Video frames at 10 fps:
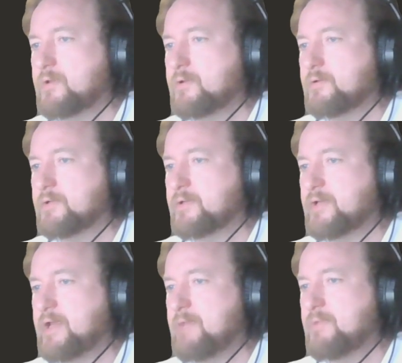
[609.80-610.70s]
Like they
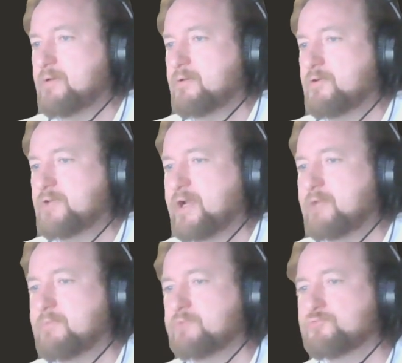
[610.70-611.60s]
came in, they're attacking
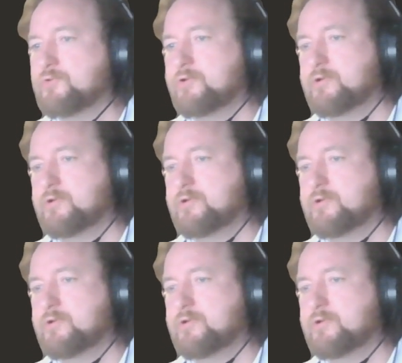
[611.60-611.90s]
my rook.